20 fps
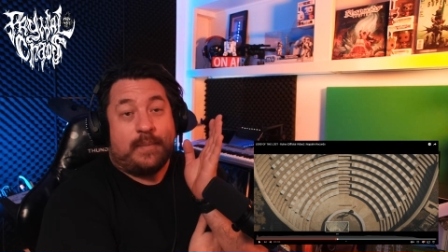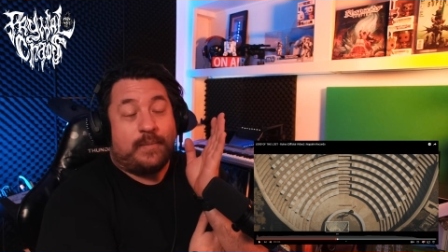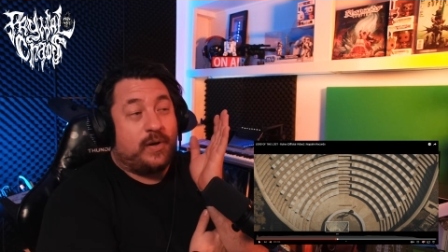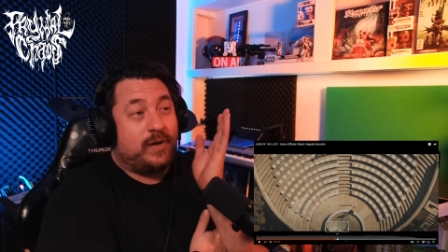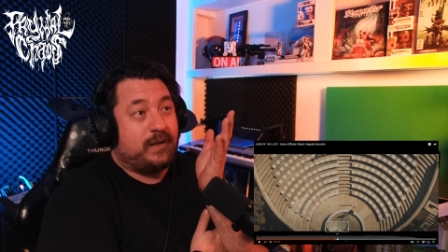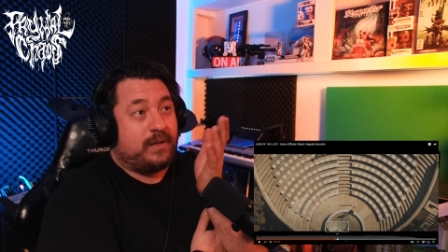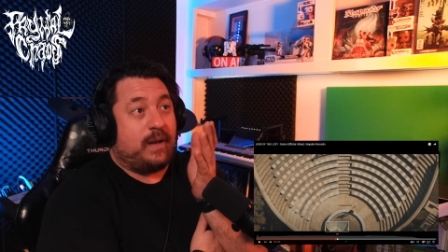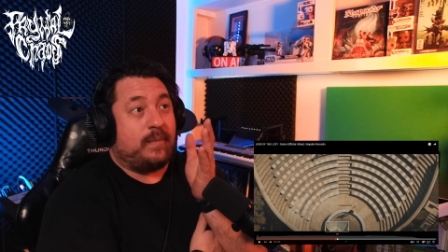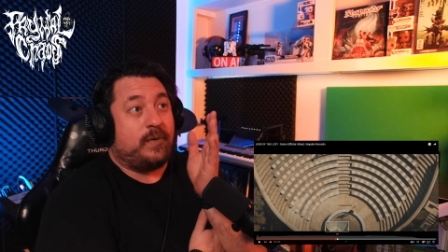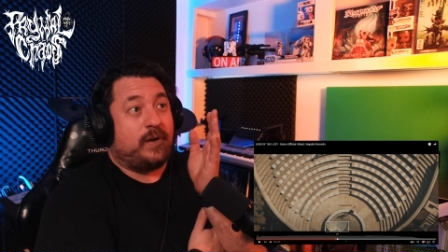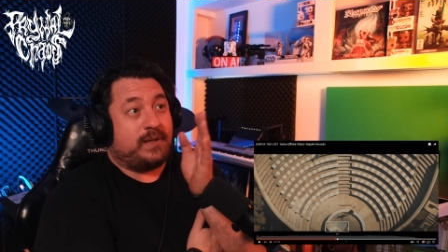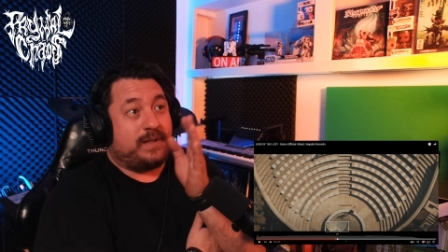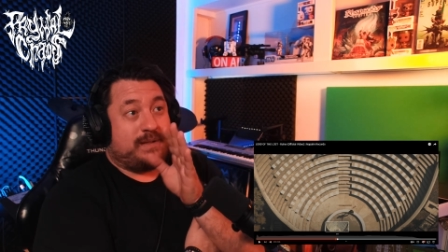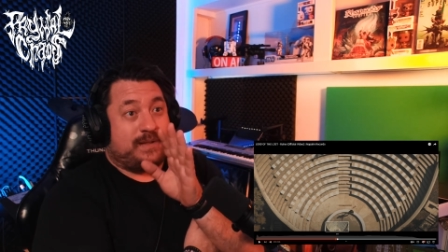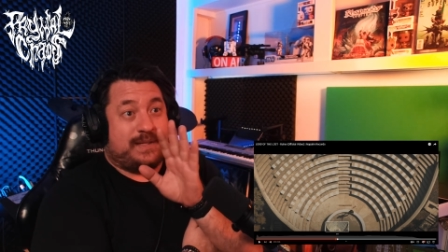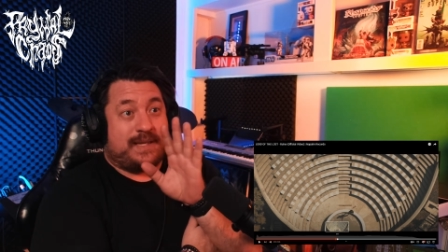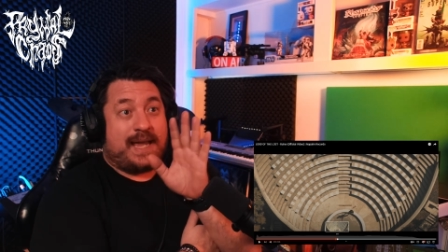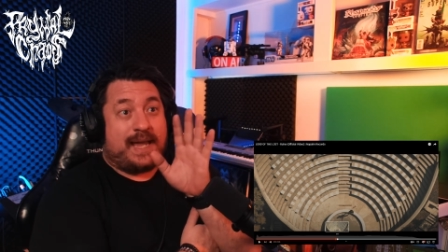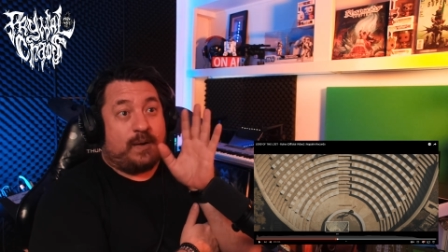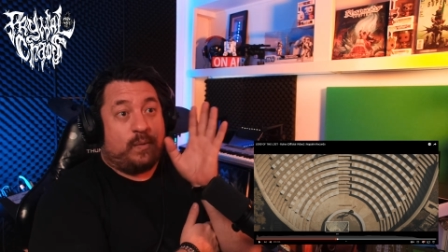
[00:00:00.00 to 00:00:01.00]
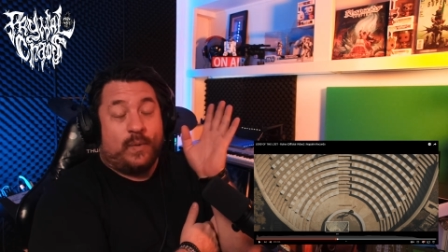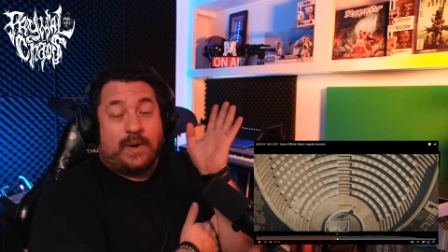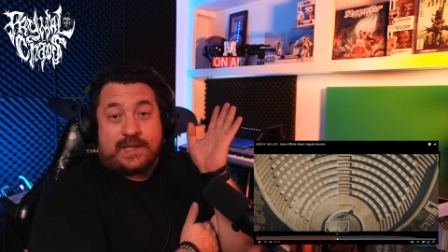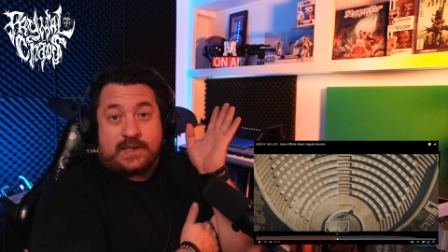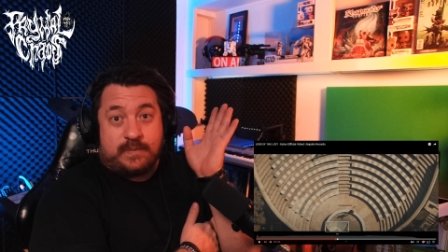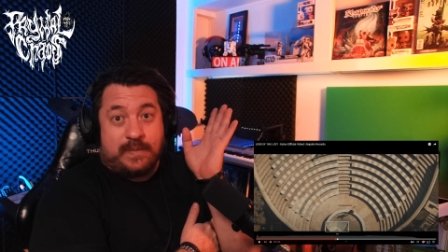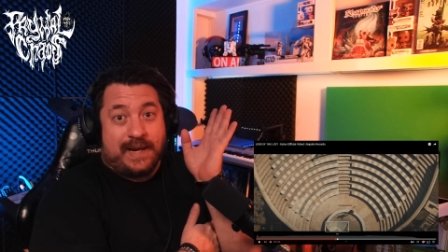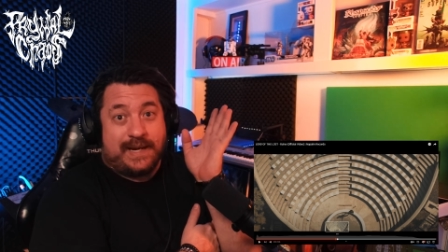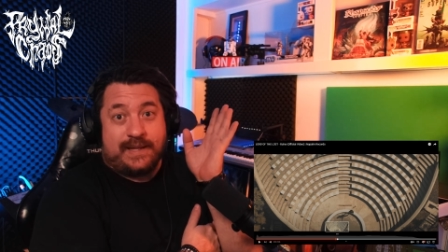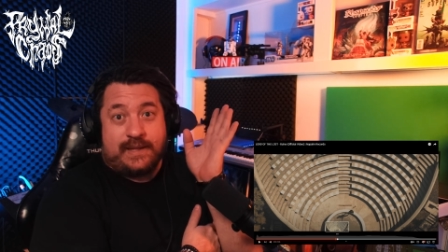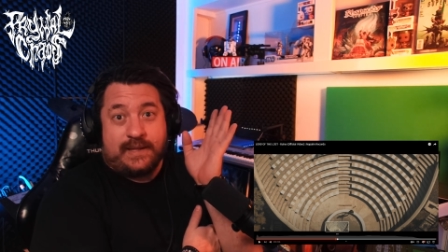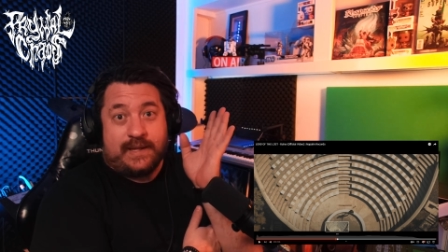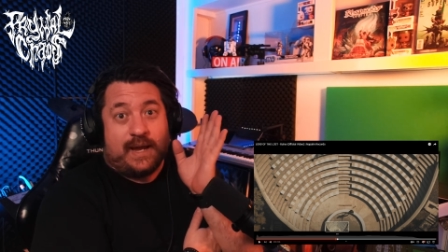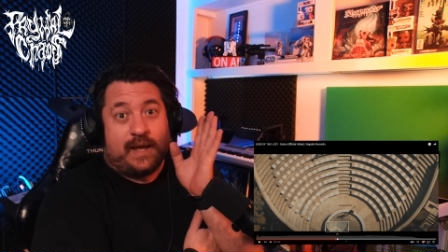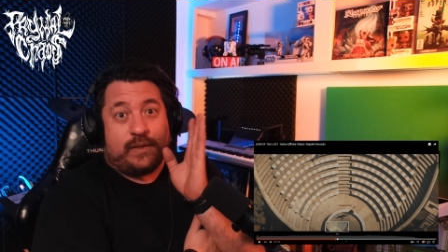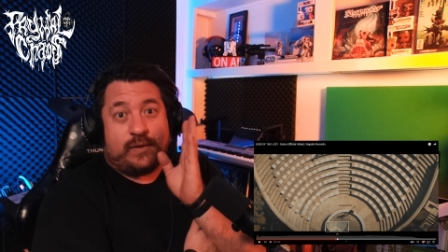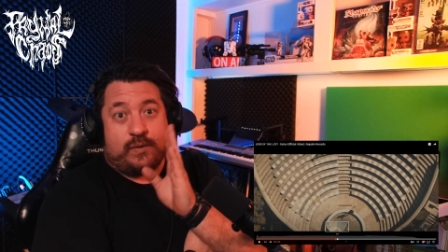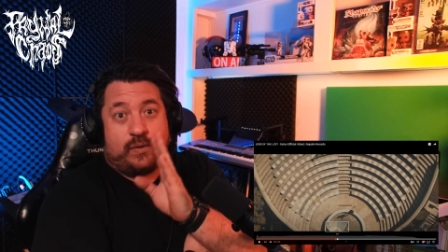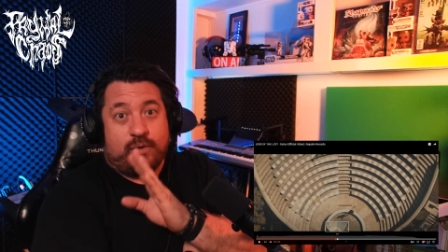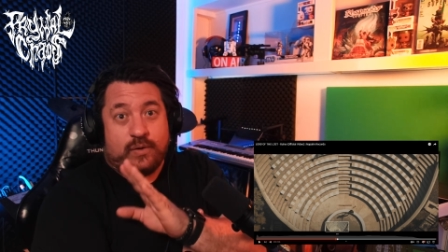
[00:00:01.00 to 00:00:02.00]
I'm not I'm not saying one's better than the
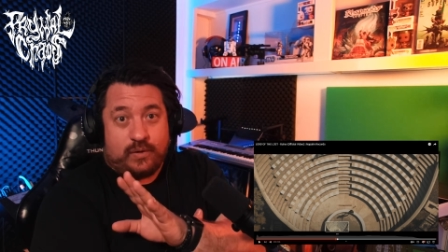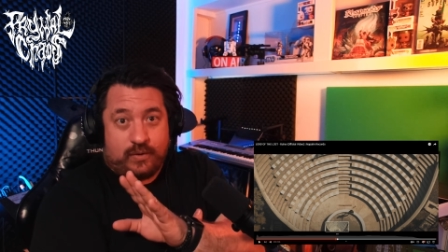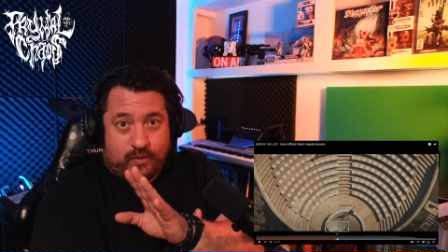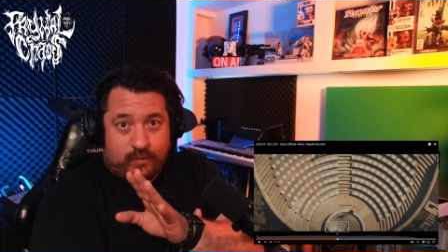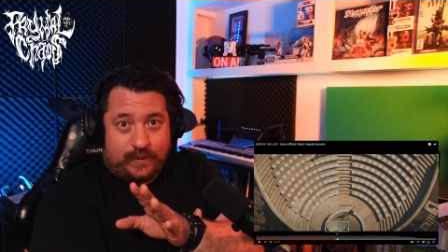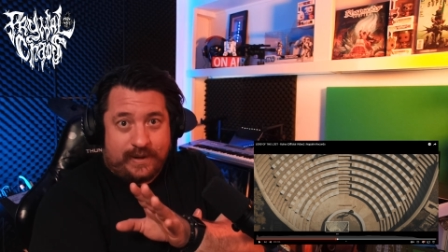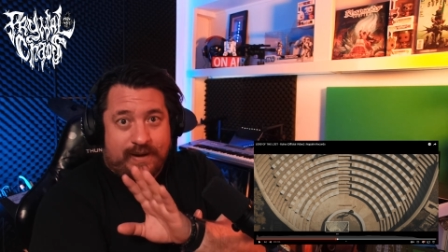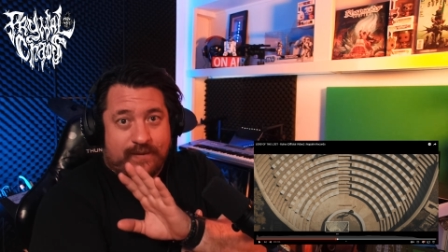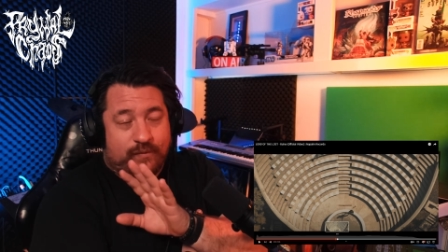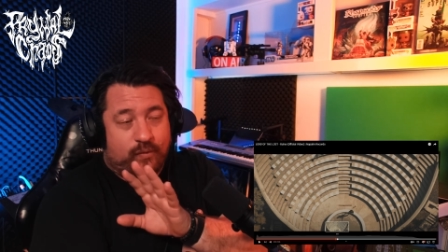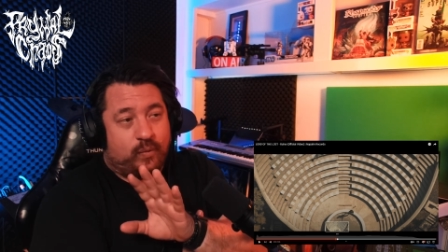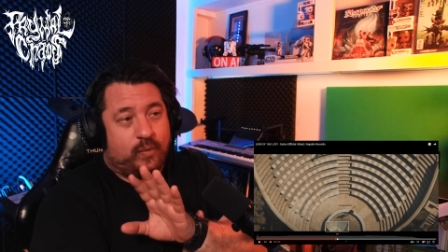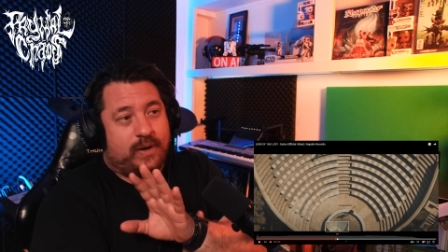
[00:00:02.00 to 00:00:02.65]
other or, or whatever.